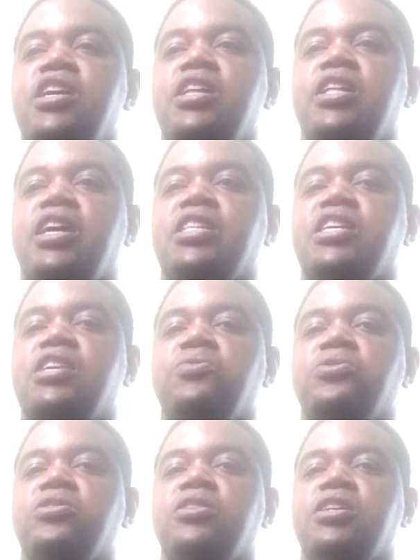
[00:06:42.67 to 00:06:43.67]
And I think it
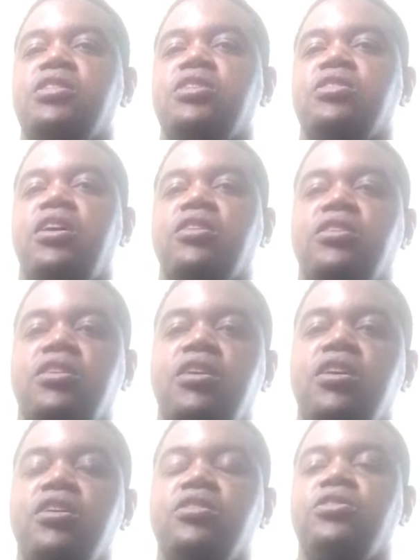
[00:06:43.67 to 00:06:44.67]
was good that she talked
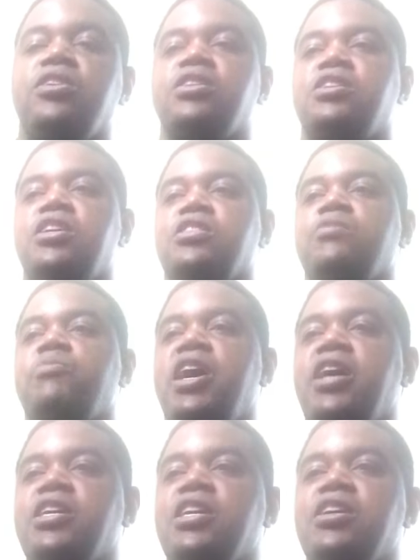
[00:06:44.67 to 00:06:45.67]
to her kids
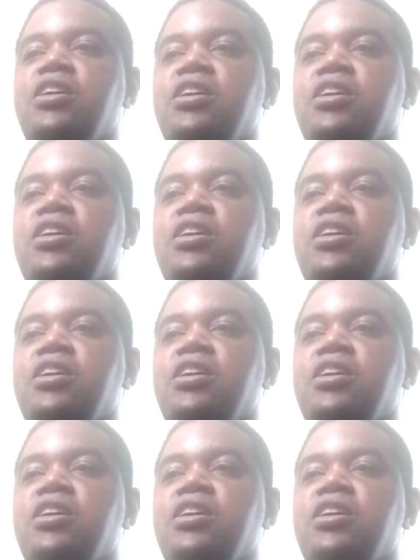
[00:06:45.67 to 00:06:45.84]
about it.